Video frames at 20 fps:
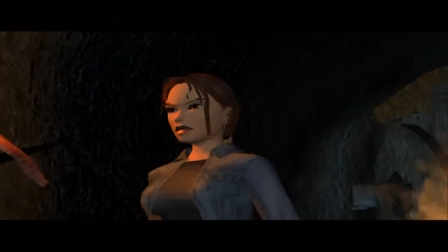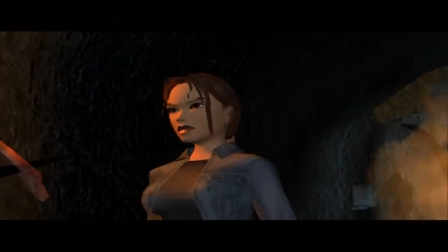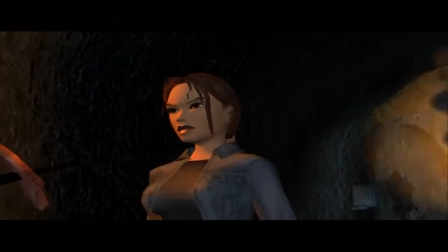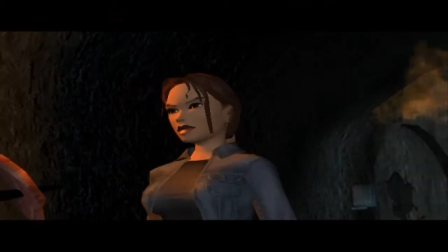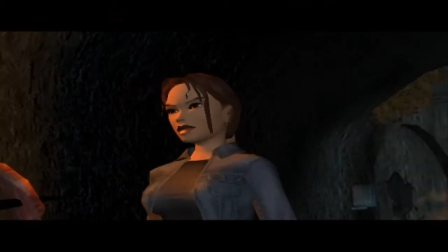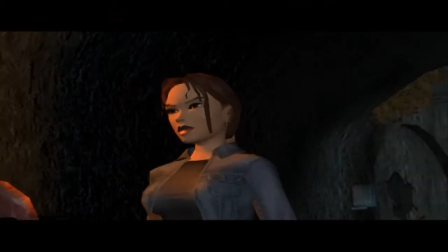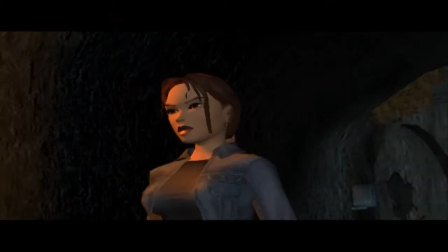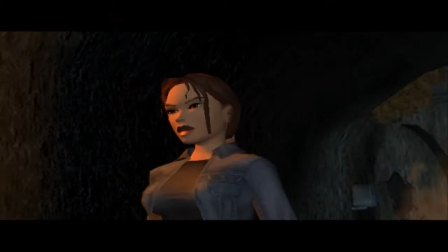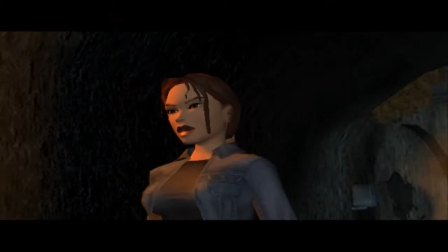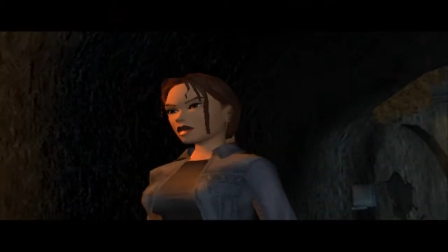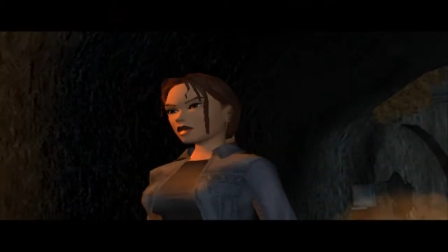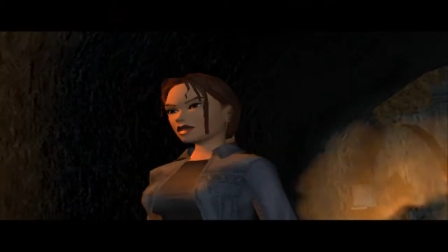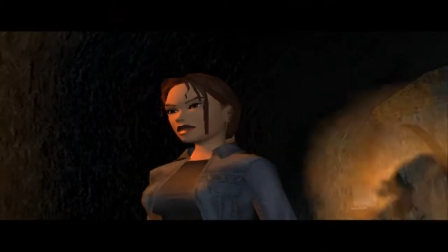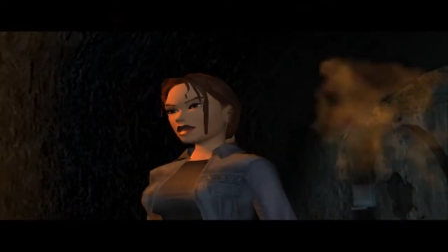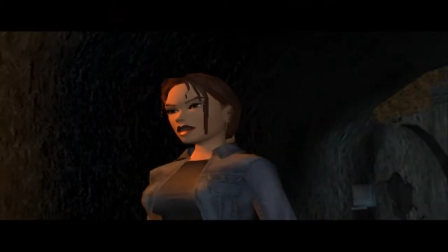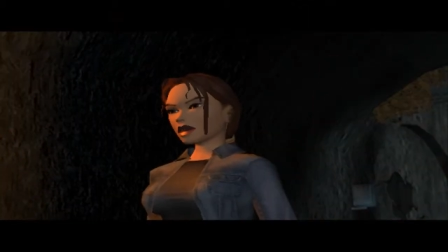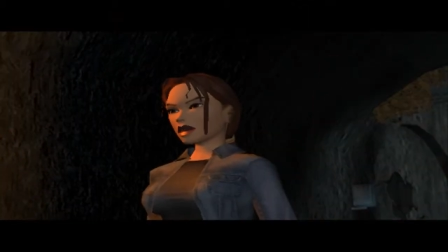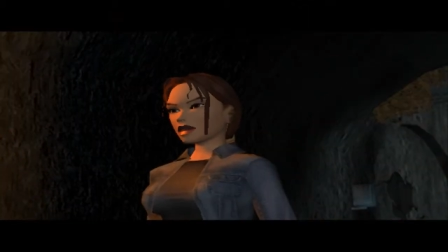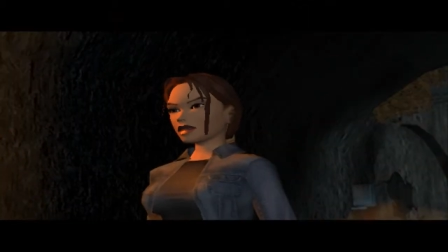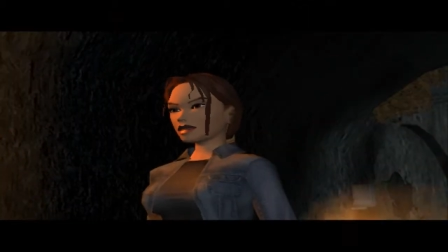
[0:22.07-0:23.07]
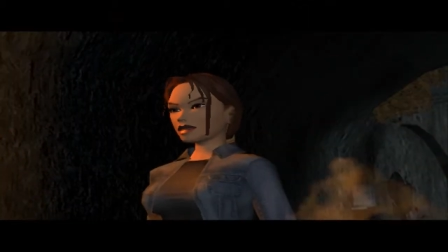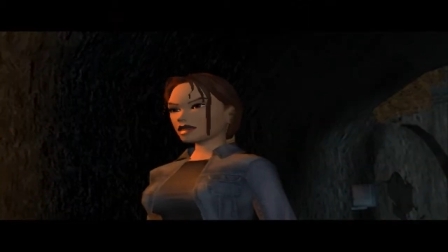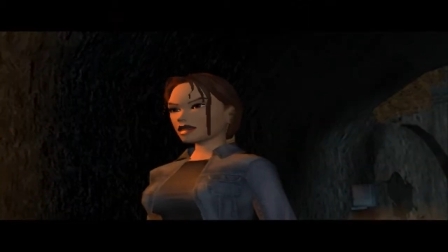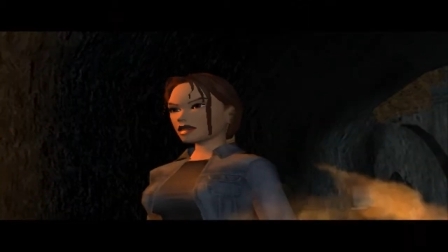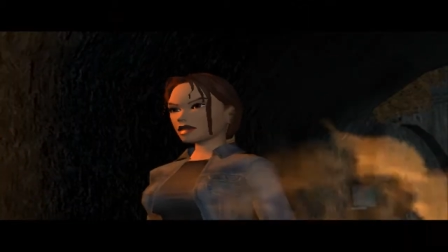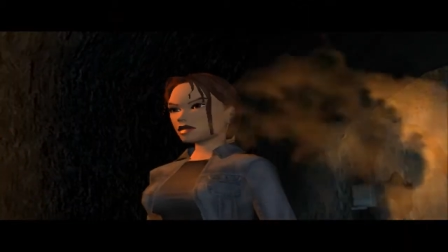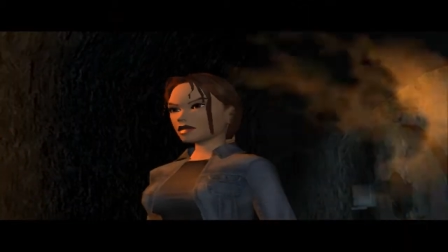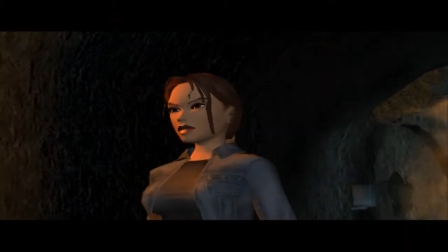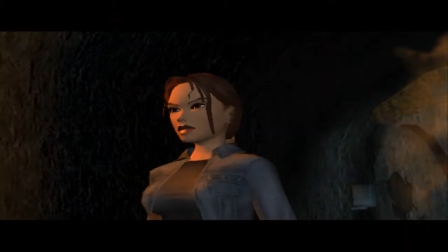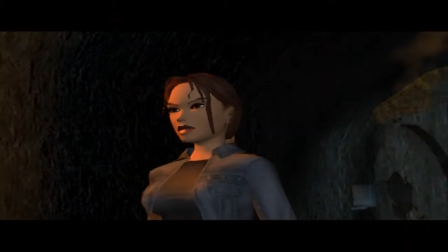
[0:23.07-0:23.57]
So where could I
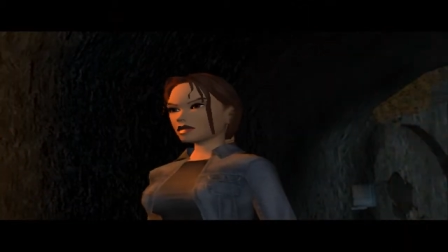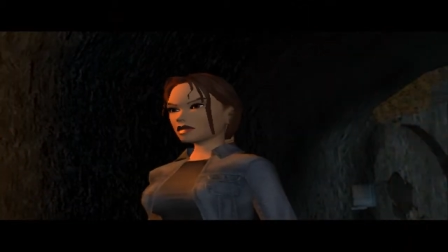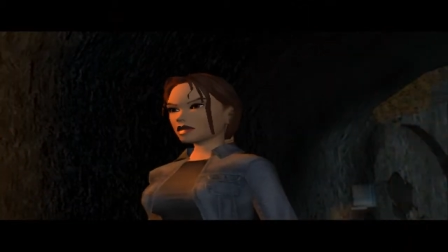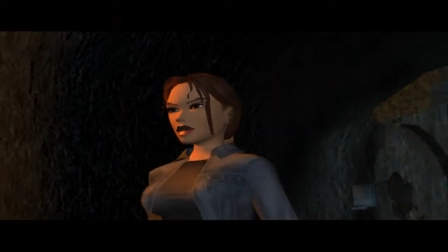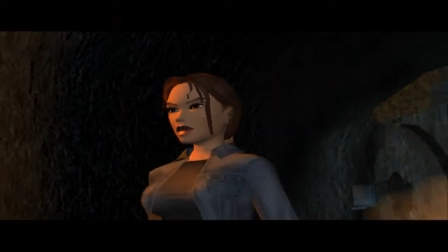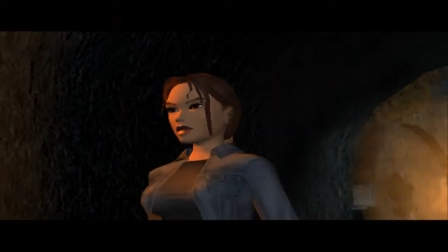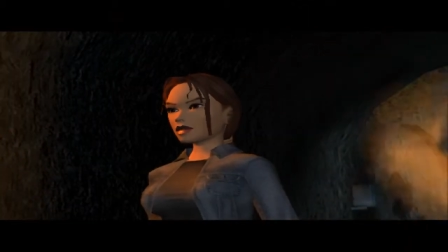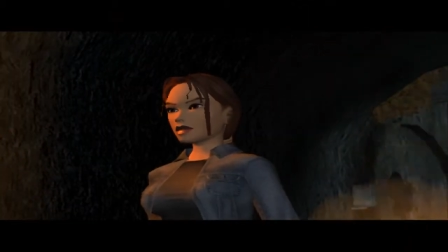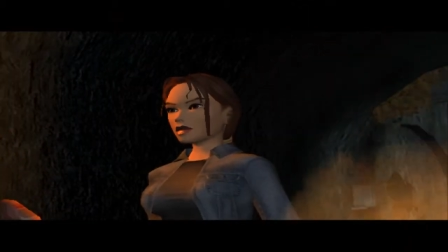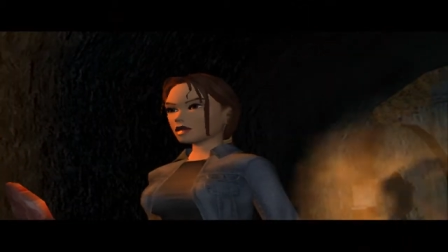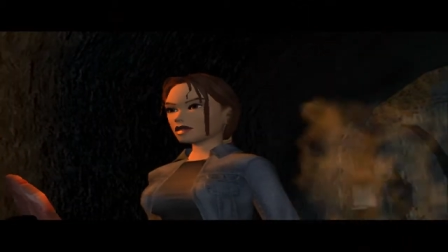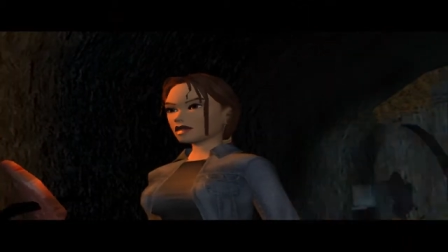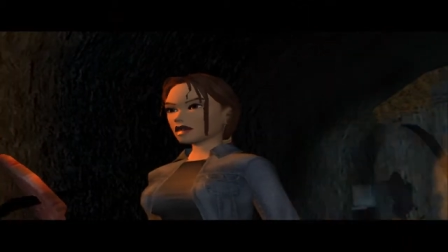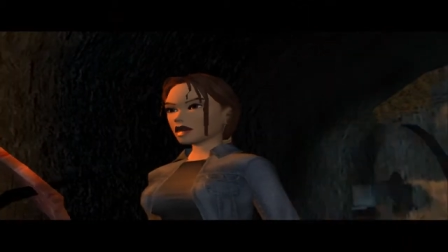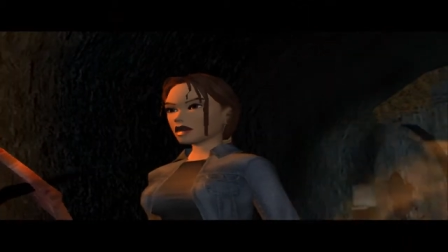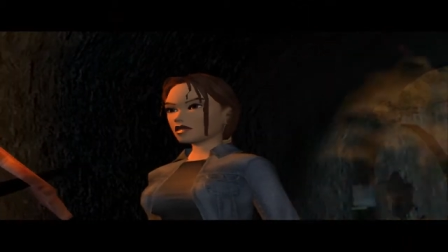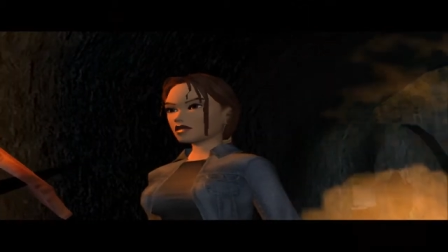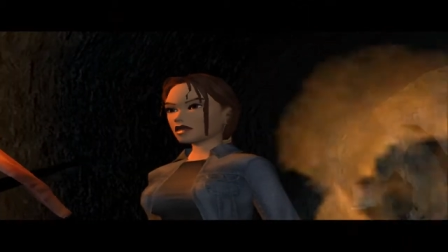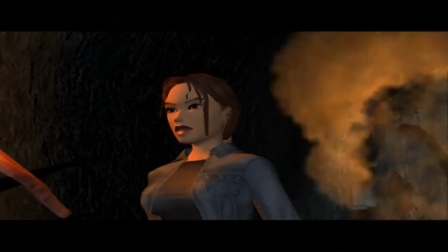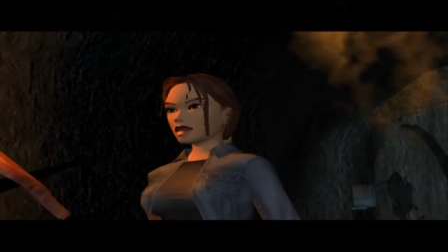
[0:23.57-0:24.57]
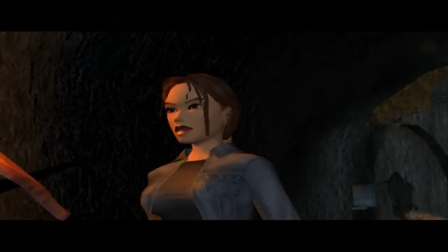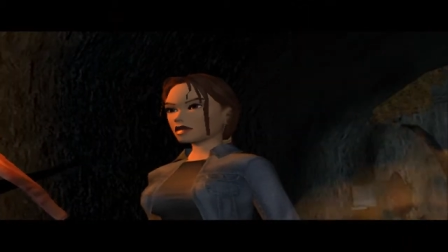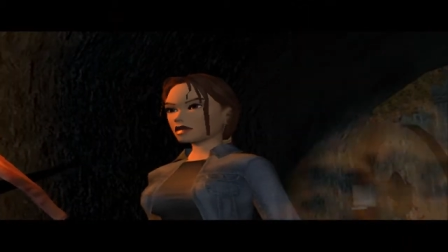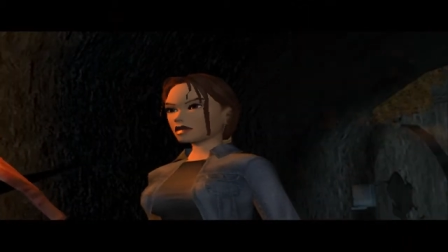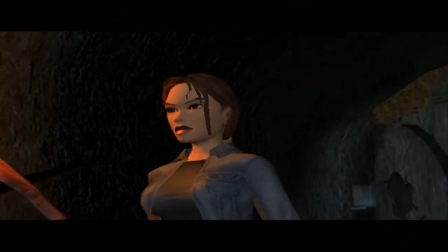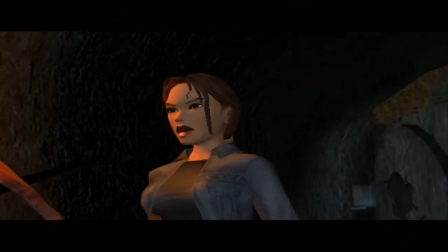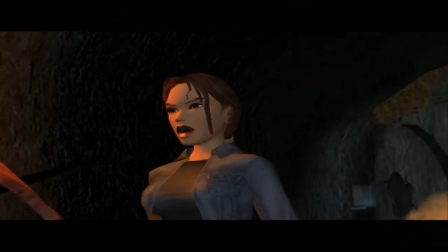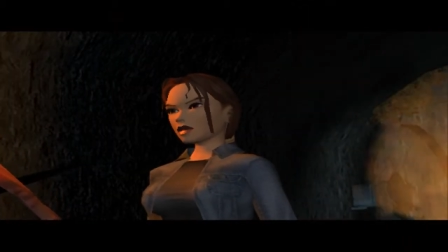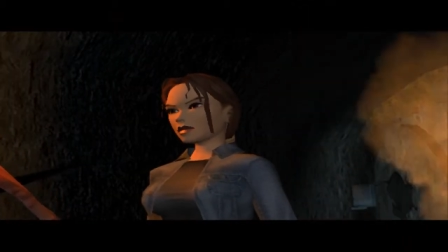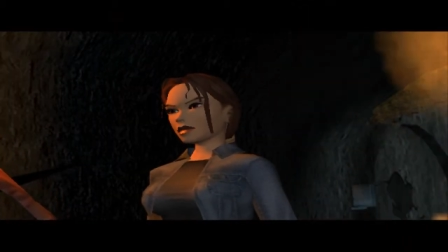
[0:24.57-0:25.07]
ask? I could use a coffee.
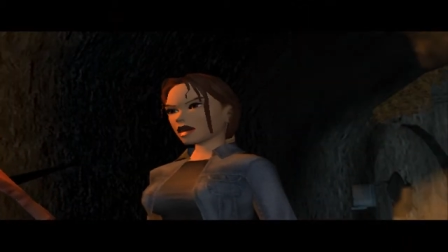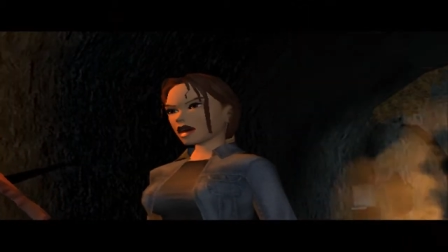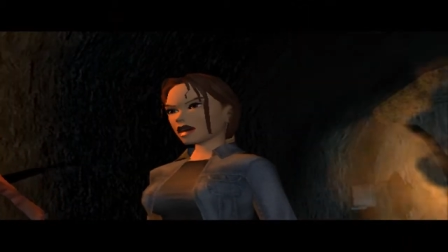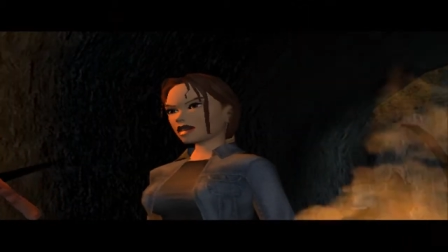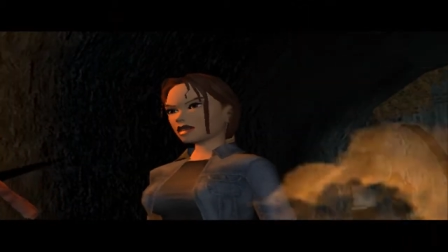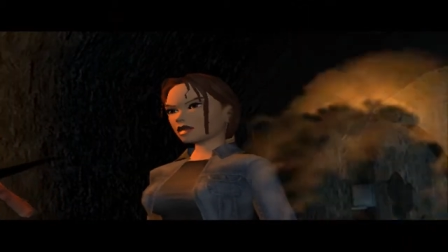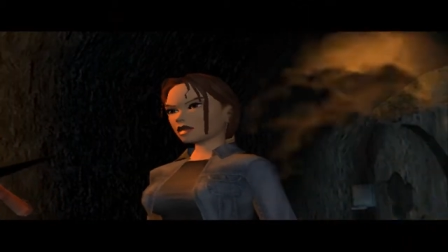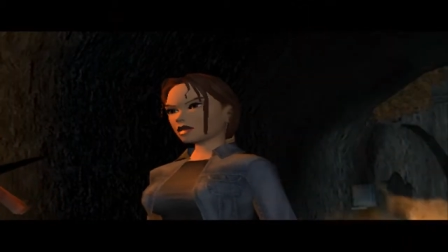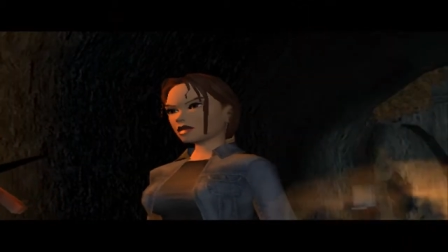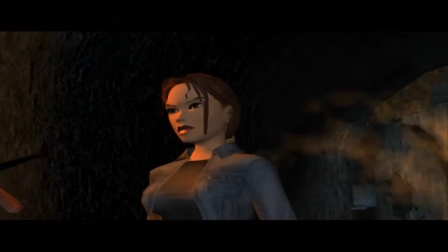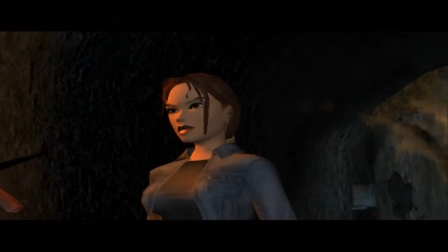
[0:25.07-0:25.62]
How about you?